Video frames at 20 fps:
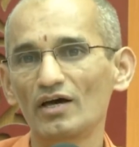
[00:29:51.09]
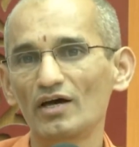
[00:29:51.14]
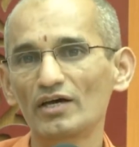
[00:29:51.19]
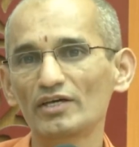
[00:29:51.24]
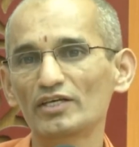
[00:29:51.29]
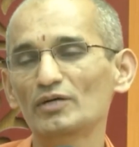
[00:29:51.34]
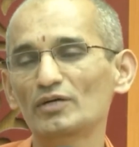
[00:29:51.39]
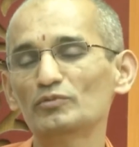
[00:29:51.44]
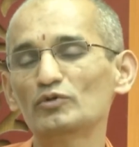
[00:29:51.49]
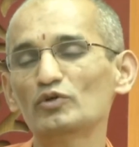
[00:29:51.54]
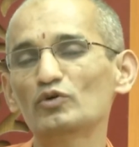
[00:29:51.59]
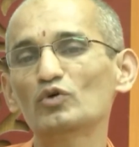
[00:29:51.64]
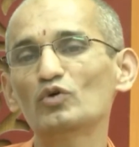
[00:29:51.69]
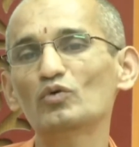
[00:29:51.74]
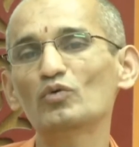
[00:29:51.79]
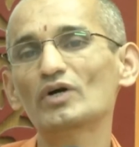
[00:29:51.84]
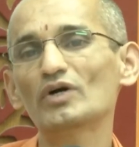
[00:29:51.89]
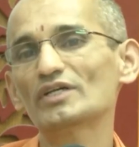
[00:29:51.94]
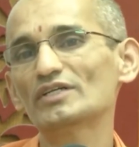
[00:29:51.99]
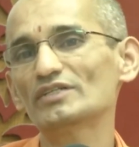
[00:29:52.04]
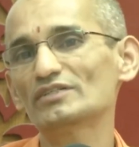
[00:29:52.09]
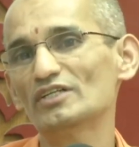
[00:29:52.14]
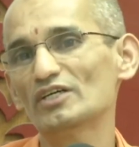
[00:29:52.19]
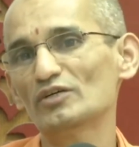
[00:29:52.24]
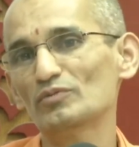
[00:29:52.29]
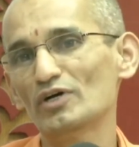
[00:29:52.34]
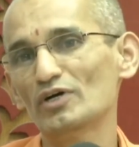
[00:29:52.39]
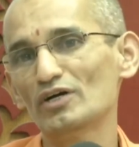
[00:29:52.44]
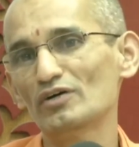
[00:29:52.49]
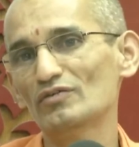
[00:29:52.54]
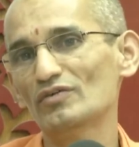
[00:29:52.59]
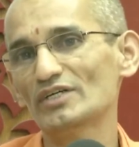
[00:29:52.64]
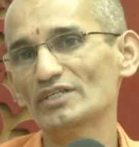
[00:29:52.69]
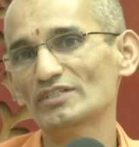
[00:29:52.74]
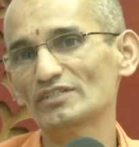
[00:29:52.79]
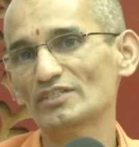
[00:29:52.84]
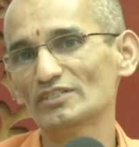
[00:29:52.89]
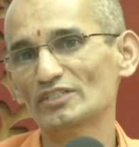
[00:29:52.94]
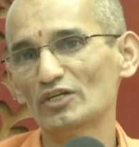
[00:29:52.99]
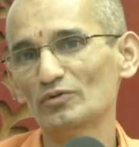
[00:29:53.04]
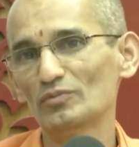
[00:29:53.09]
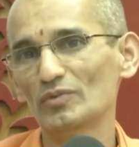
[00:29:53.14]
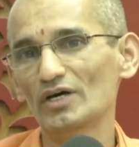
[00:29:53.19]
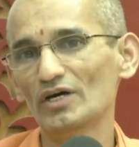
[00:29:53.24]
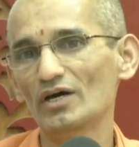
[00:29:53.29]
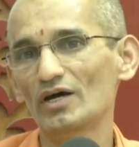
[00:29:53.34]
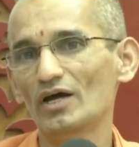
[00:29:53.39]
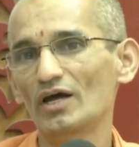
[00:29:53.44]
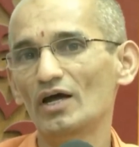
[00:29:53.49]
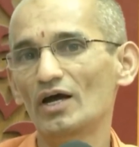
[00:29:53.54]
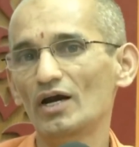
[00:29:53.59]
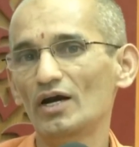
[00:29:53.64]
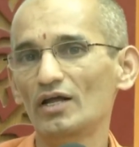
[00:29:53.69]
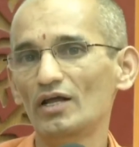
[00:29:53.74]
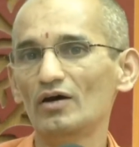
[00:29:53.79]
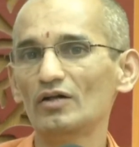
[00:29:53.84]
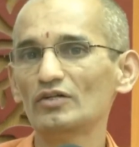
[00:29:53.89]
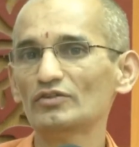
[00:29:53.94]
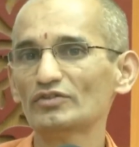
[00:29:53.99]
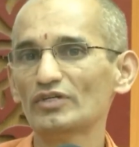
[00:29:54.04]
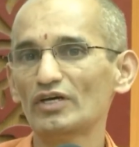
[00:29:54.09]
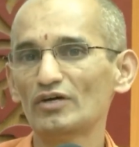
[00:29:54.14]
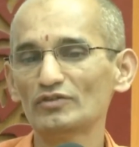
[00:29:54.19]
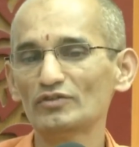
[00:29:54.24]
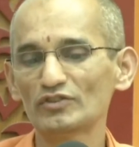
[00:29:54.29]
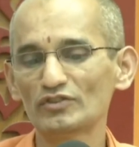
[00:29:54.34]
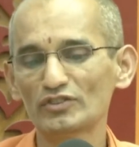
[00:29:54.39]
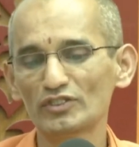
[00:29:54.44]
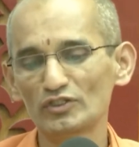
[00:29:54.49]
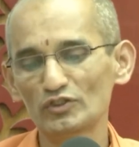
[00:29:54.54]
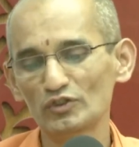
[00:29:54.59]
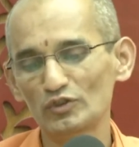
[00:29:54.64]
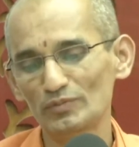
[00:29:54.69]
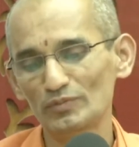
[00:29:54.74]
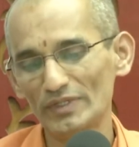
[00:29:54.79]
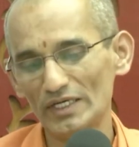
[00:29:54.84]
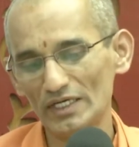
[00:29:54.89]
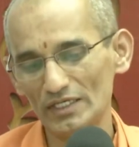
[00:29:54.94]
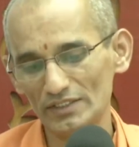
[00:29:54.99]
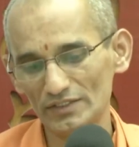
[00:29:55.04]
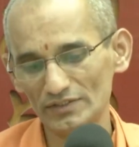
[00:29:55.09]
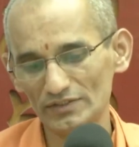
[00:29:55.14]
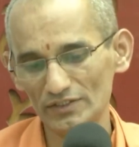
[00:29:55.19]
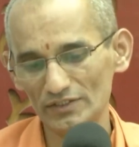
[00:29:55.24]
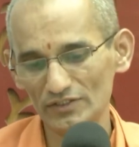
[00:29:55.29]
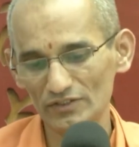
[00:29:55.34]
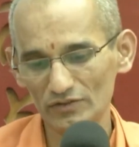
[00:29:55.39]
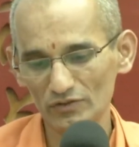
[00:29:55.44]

I came to know what is dharma and what is adharma, and I also have the strength to practice it.